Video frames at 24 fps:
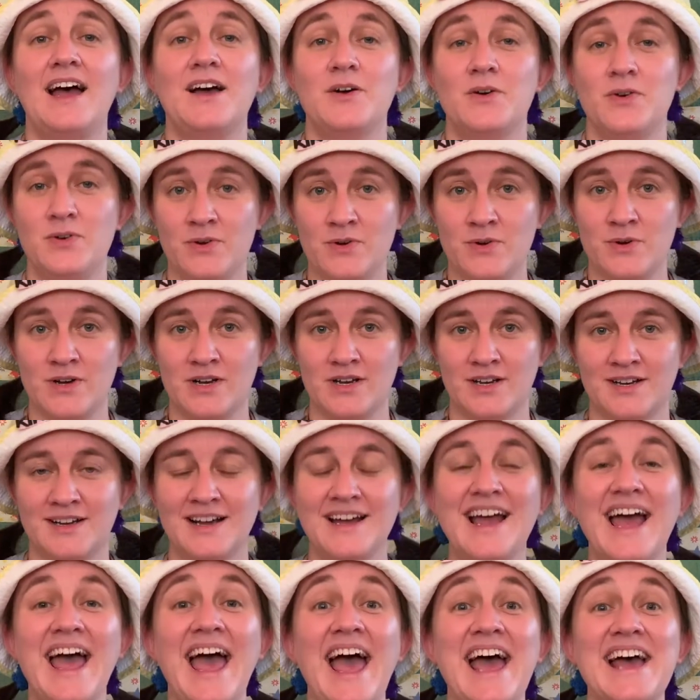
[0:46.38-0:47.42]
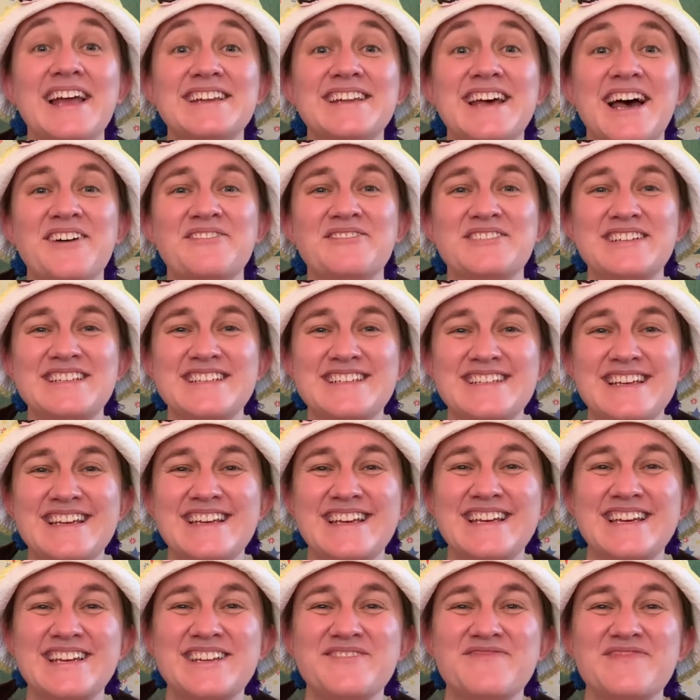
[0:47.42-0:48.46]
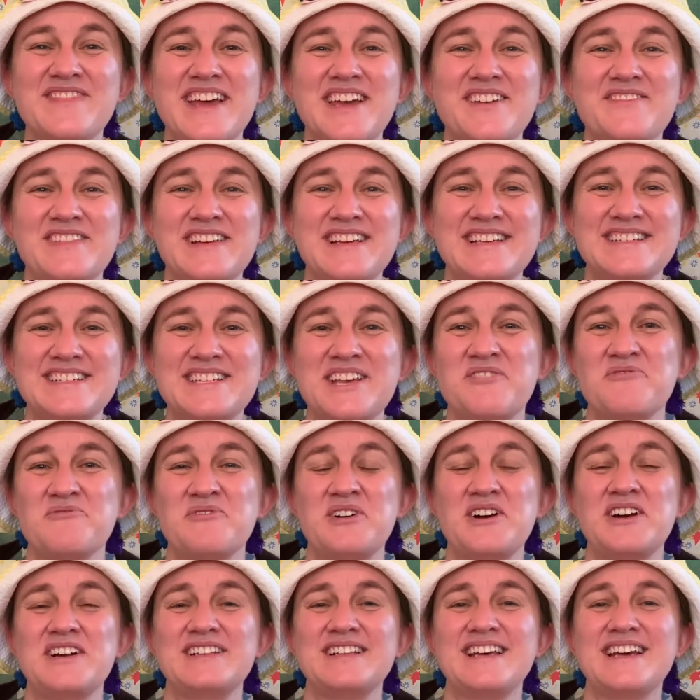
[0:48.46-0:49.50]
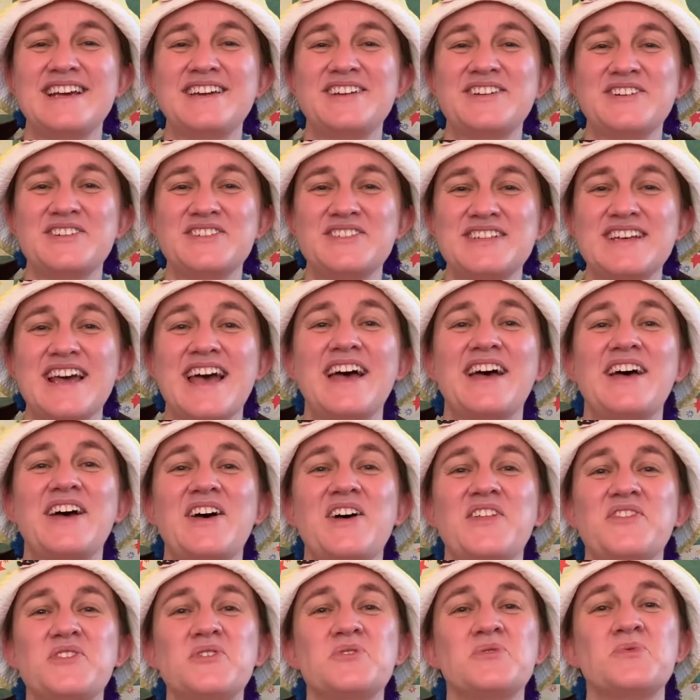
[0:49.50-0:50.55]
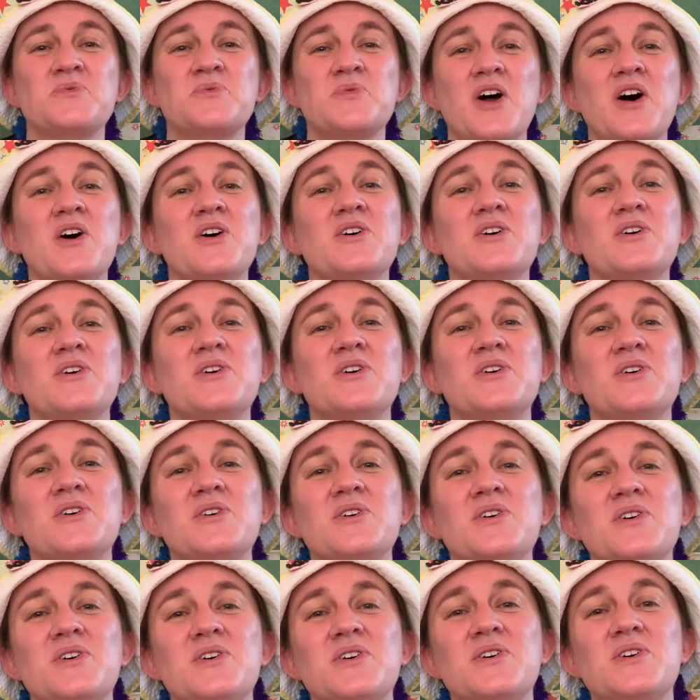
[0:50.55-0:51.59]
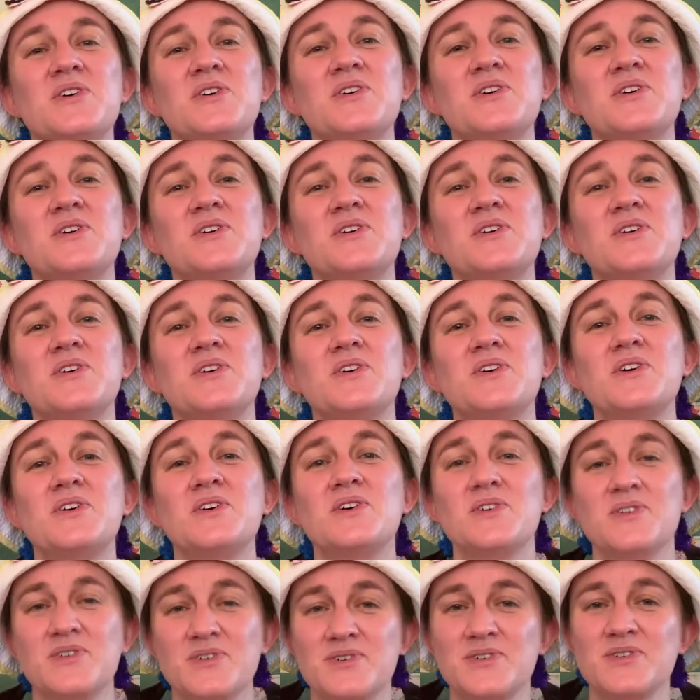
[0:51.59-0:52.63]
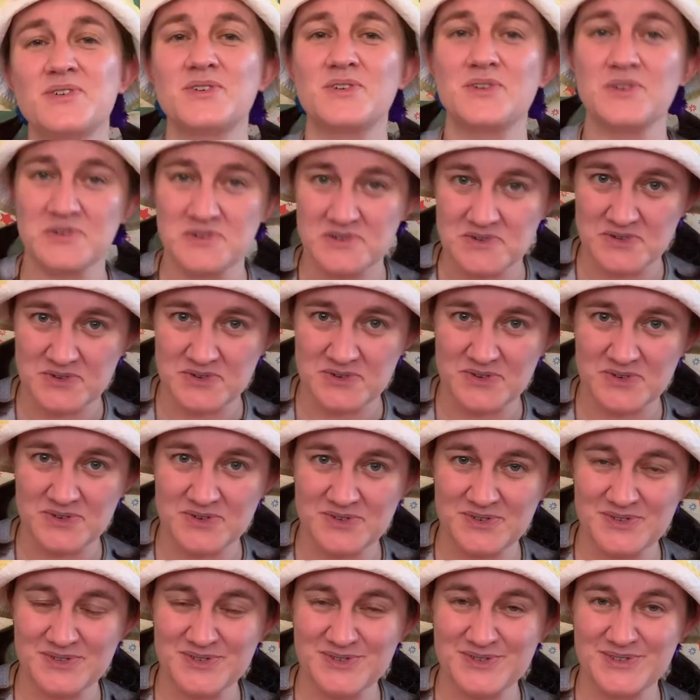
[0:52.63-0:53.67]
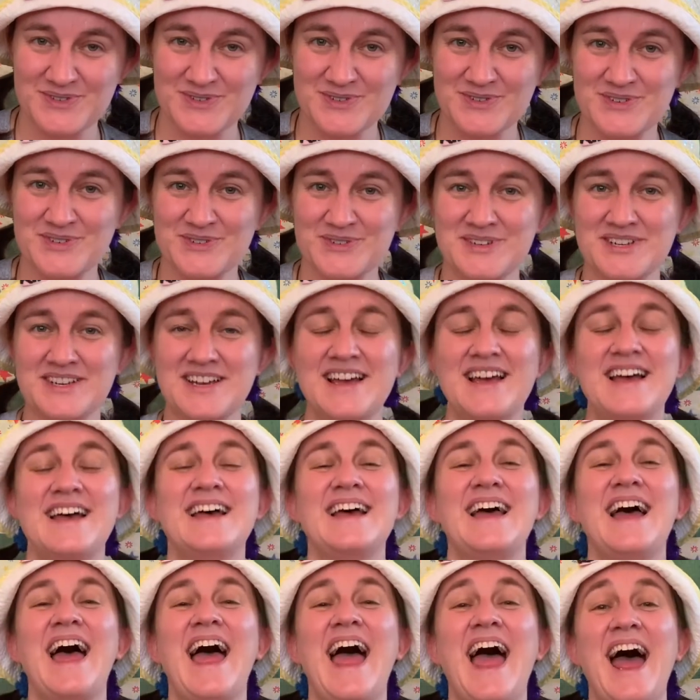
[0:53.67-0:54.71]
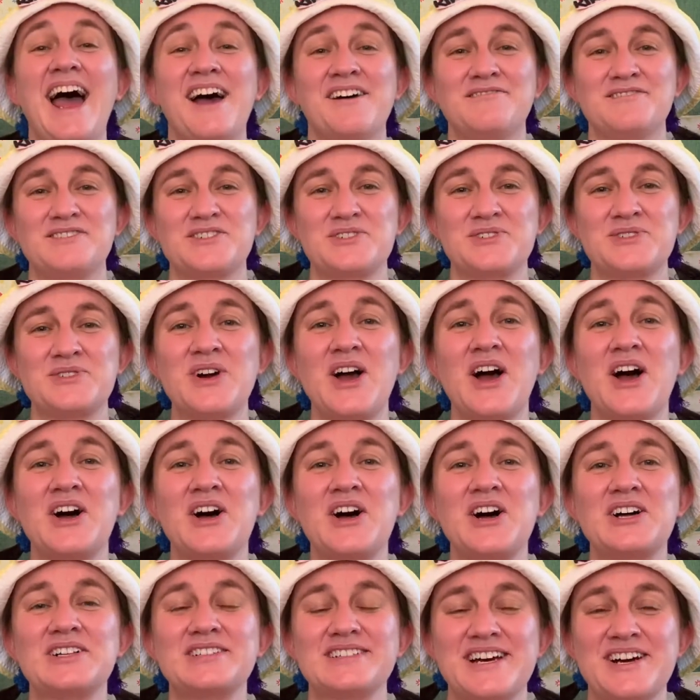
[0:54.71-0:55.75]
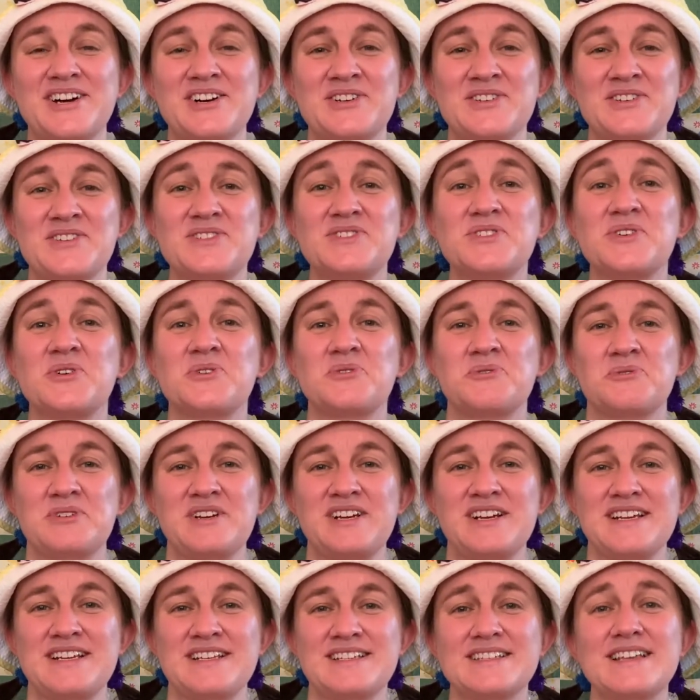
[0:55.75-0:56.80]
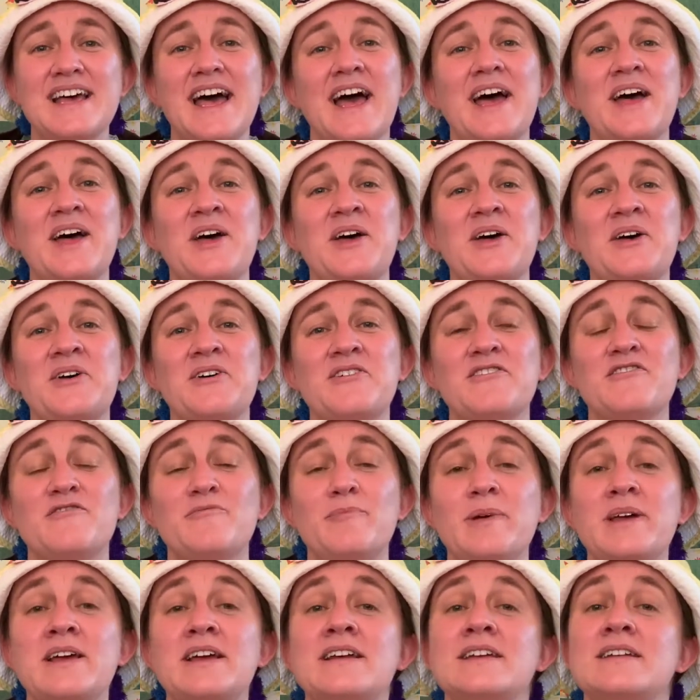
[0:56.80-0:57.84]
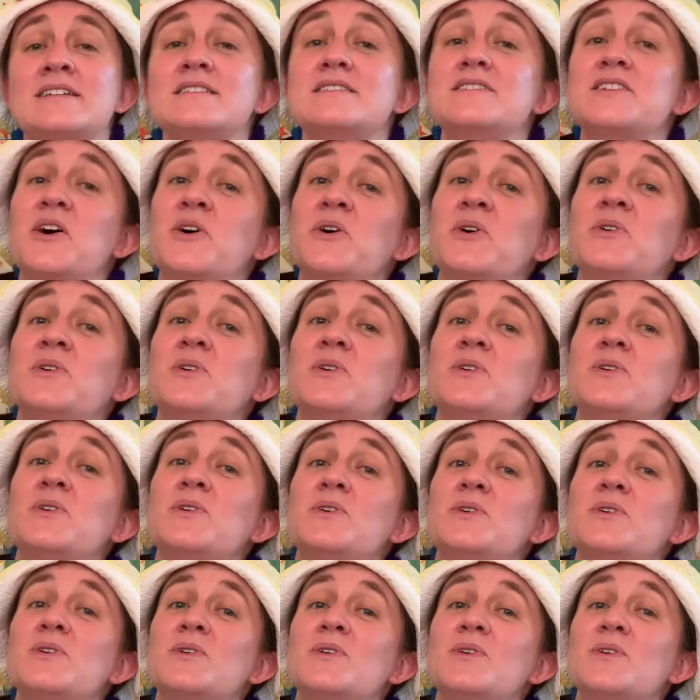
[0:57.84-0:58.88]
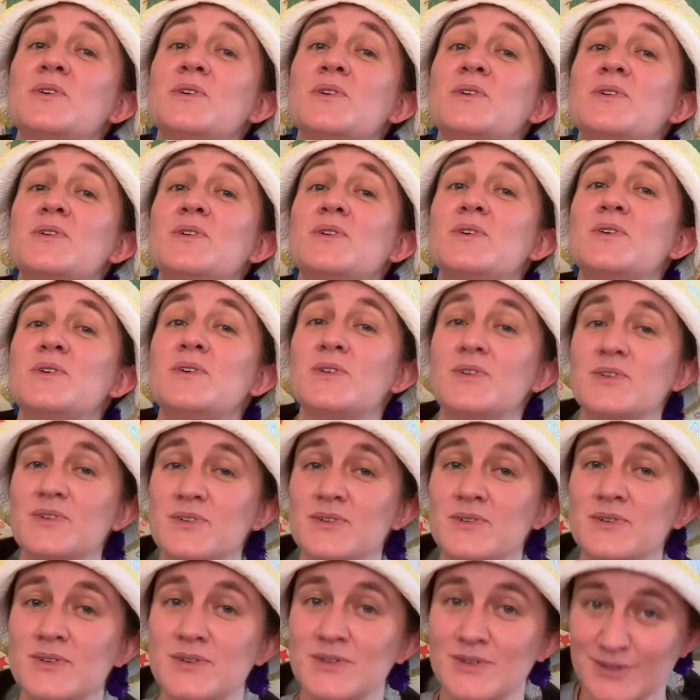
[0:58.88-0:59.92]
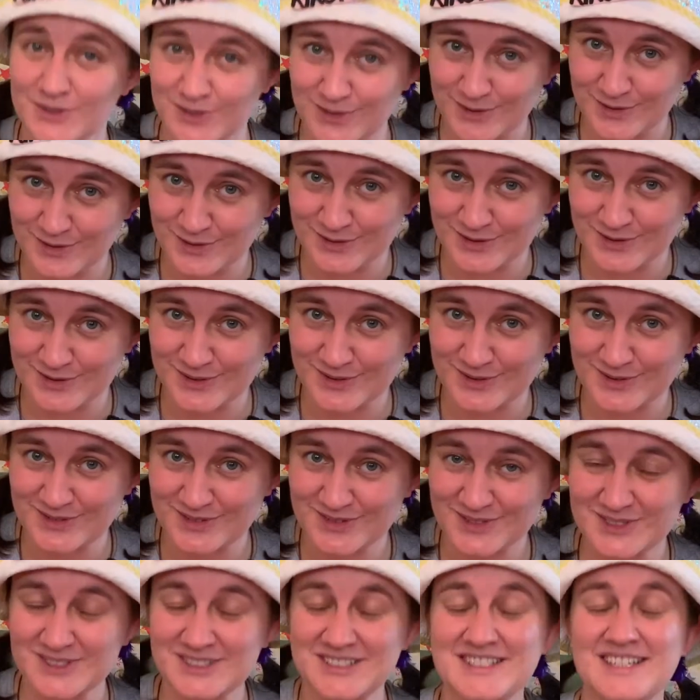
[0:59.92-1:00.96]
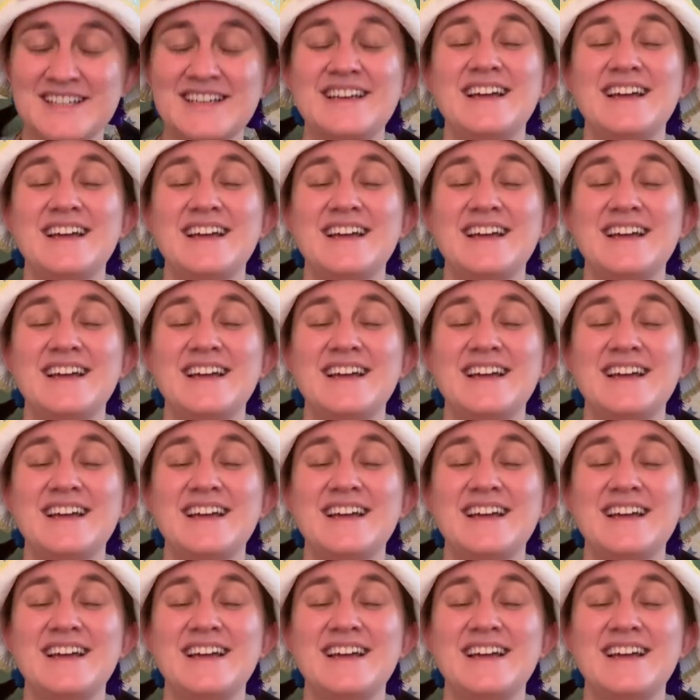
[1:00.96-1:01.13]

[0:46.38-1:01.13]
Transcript: Whew. And I was thinking maybe somewhere later down the road. After all our stories have been told,